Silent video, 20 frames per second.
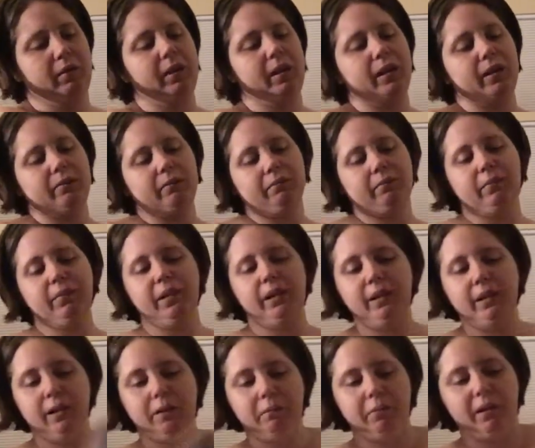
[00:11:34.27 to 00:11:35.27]
Yep,
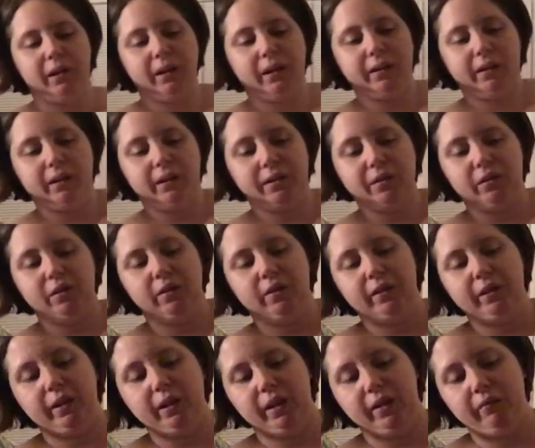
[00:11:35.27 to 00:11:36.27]
in that pocket, that's all
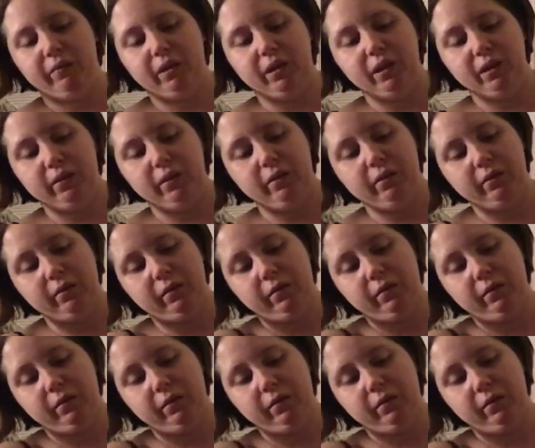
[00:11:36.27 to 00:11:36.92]
I have in there.